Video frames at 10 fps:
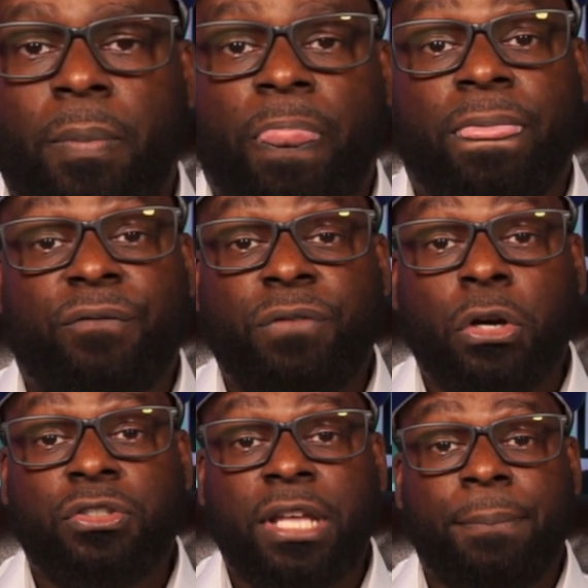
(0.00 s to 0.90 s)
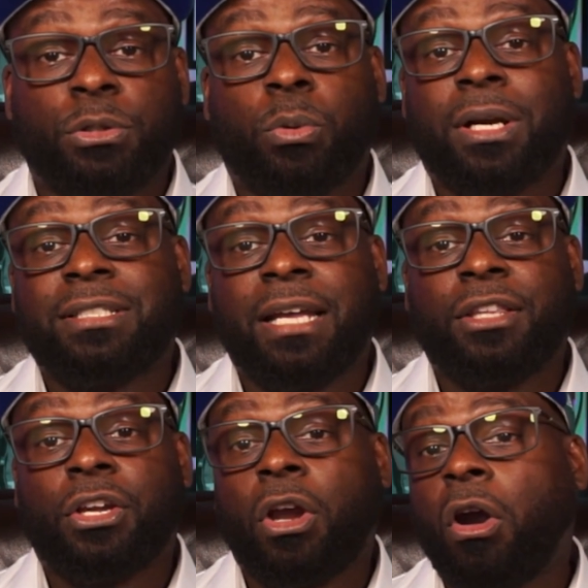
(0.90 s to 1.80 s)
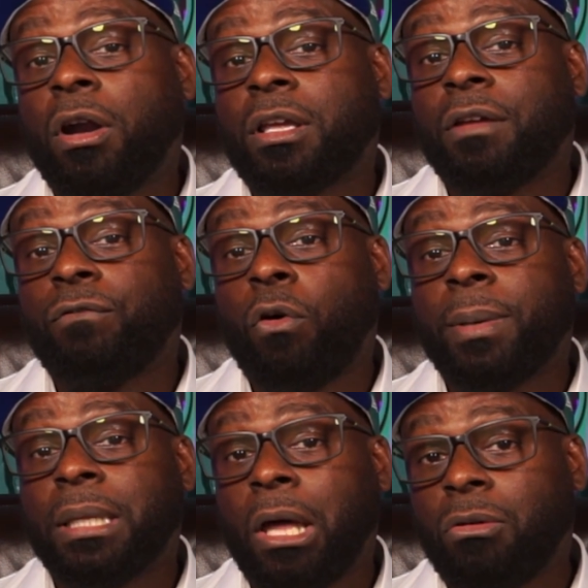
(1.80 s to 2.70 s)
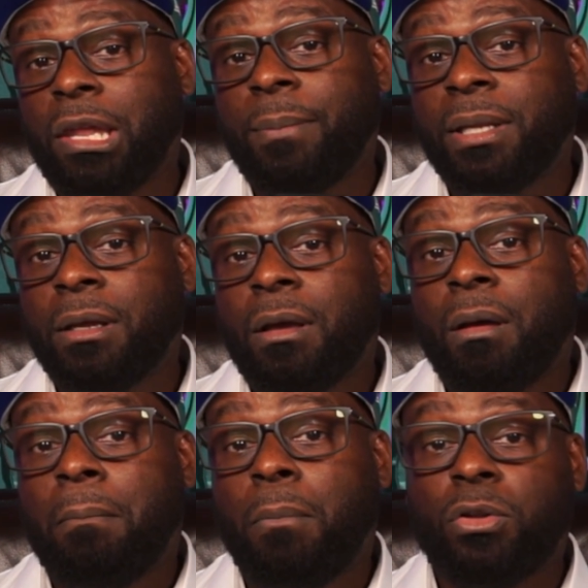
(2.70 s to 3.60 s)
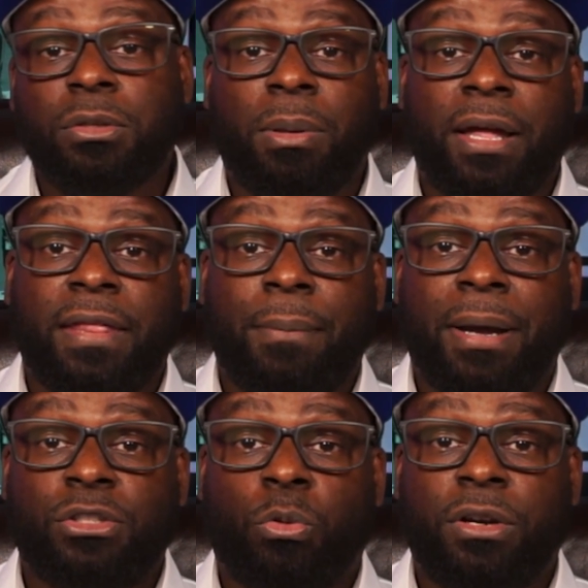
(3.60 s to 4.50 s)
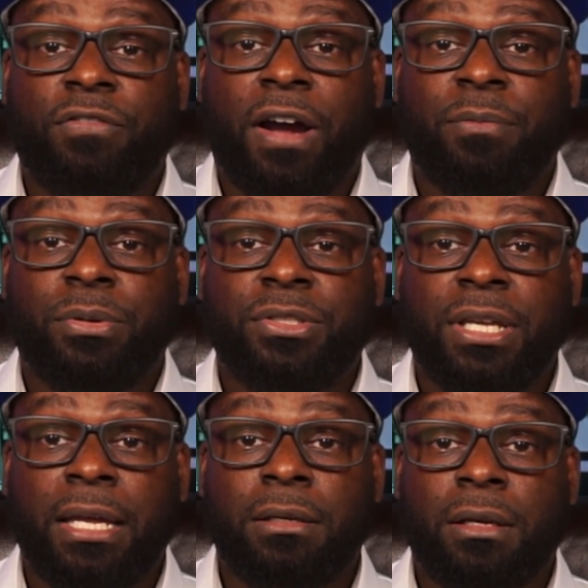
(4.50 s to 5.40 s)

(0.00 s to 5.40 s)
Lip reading: The first step is we're going to take the current conforming loan limit, multiply that by 25%,